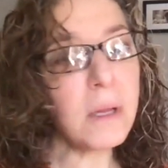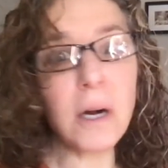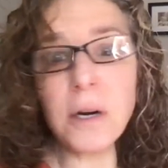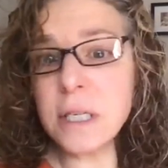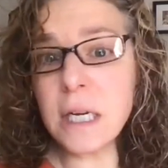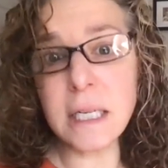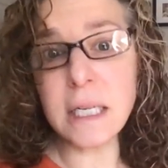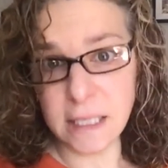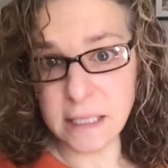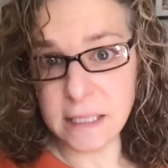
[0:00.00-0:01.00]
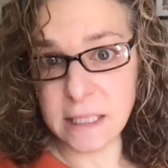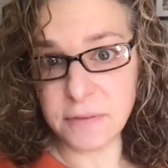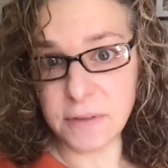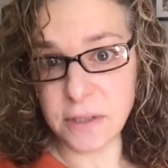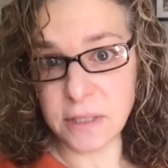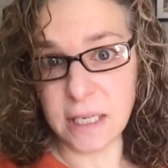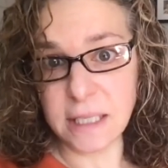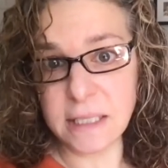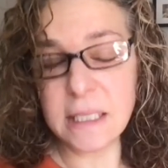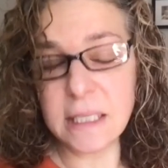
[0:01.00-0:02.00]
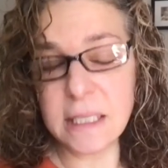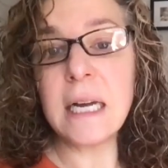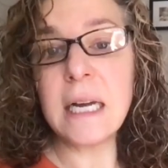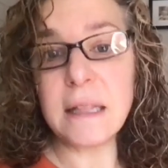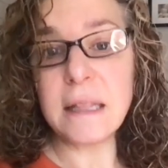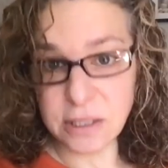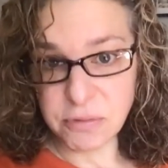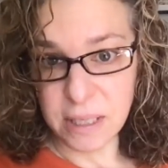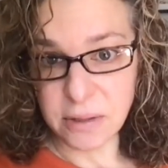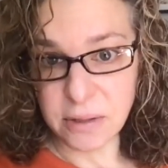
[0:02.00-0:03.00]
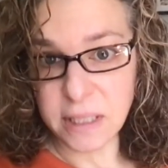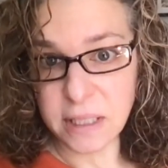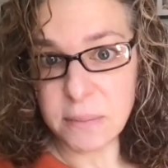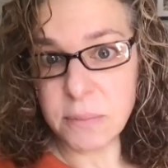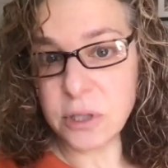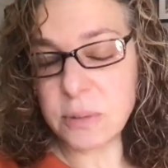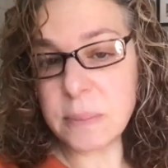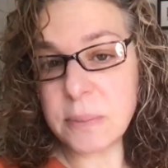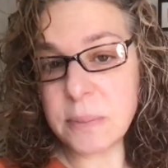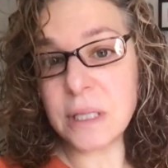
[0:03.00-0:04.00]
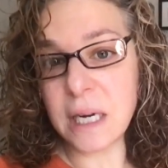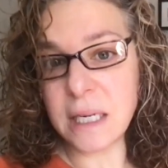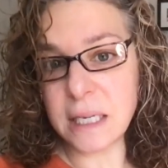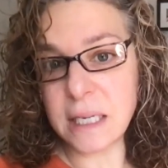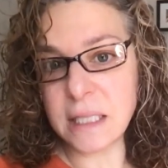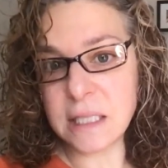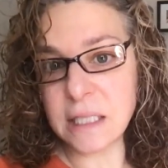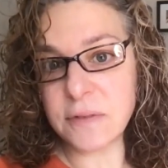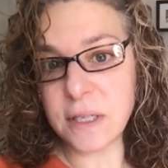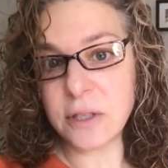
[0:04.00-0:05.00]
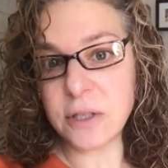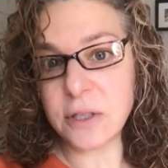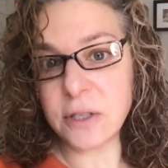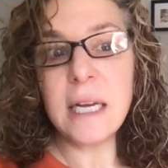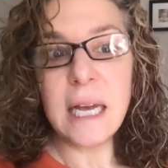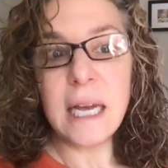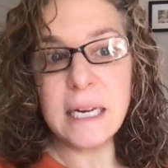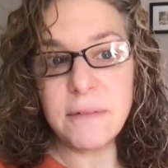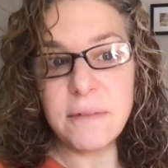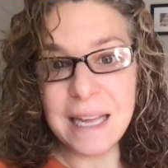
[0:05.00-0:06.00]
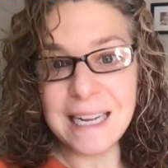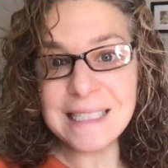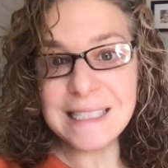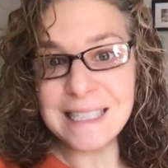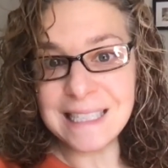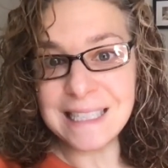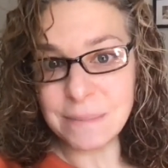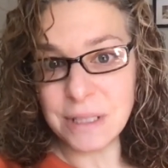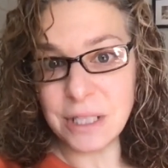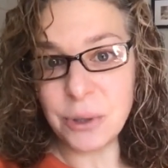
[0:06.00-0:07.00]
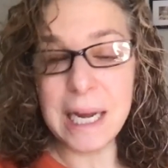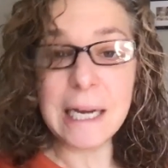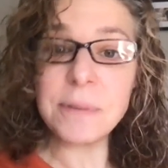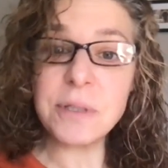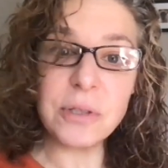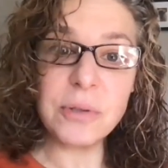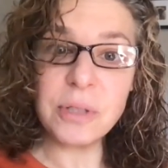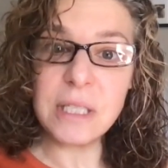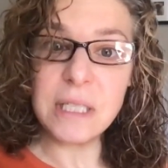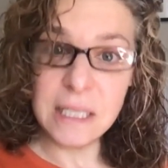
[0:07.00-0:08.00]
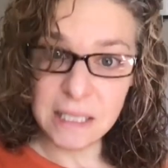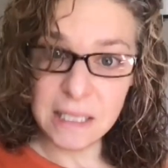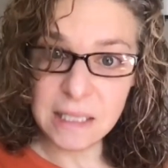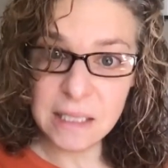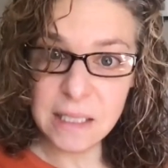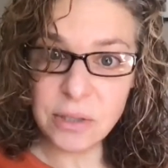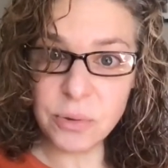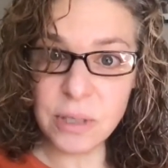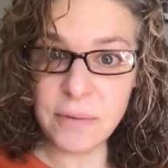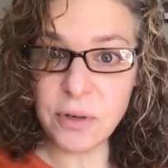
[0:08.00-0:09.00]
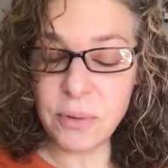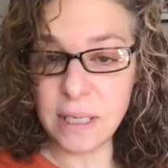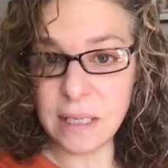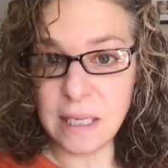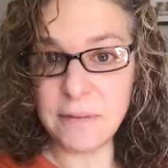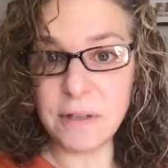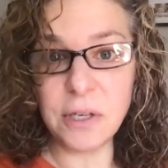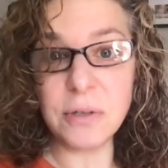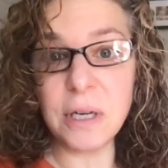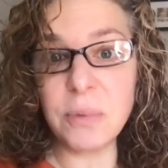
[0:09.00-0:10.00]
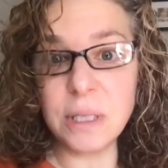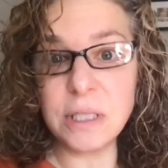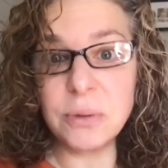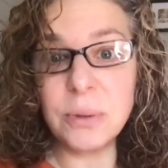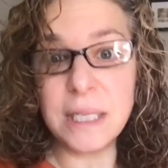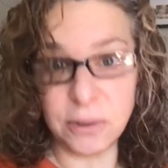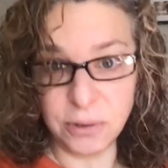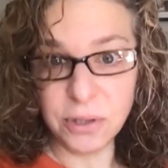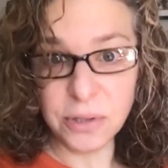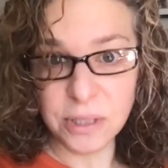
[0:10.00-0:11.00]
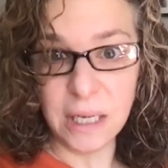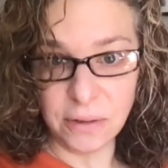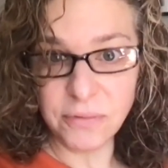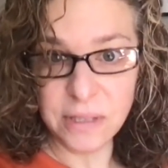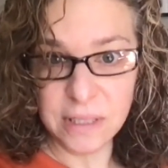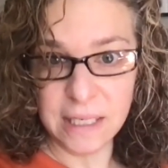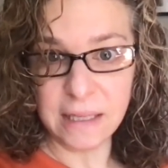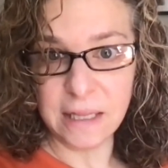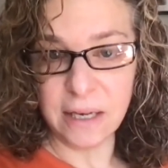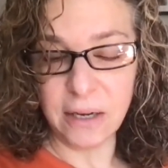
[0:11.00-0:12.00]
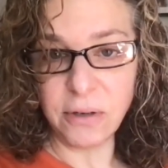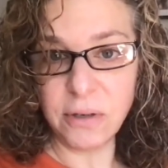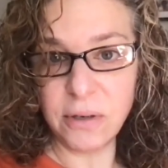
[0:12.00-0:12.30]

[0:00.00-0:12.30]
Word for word: are not hitting six figures, guys. That's reality. Most people are not hitting six figures. And if that's not something that you absolutely need in order to have a great life, like you're not willing to kill yourself to get there,